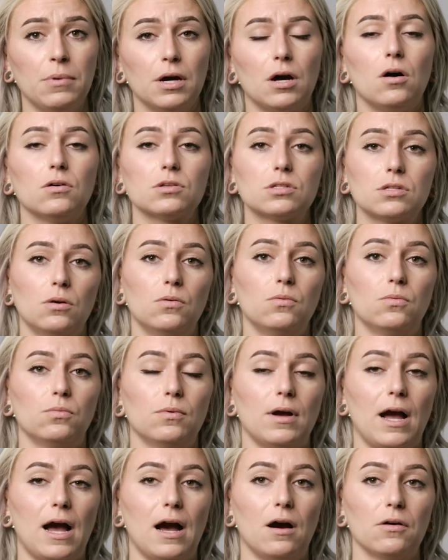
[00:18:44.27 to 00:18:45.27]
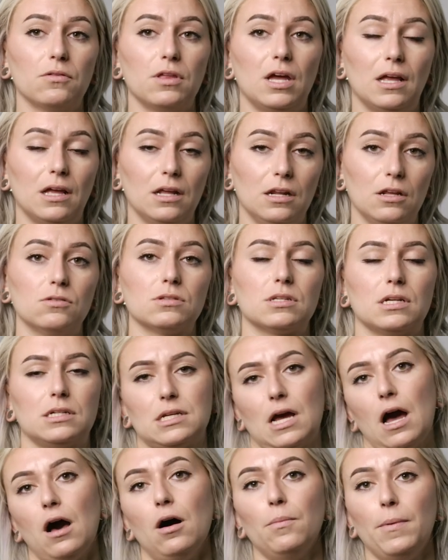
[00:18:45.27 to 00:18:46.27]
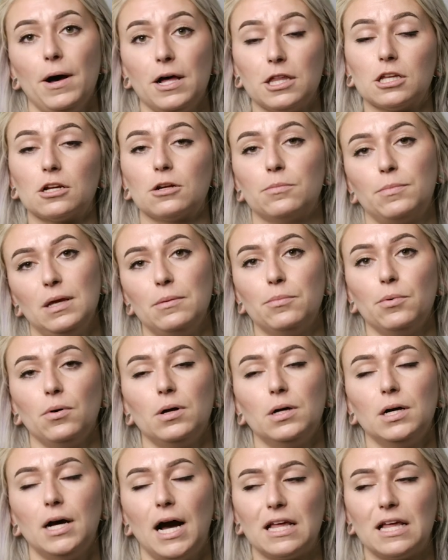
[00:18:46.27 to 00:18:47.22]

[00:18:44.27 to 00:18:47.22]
but also how they can use it to help other people.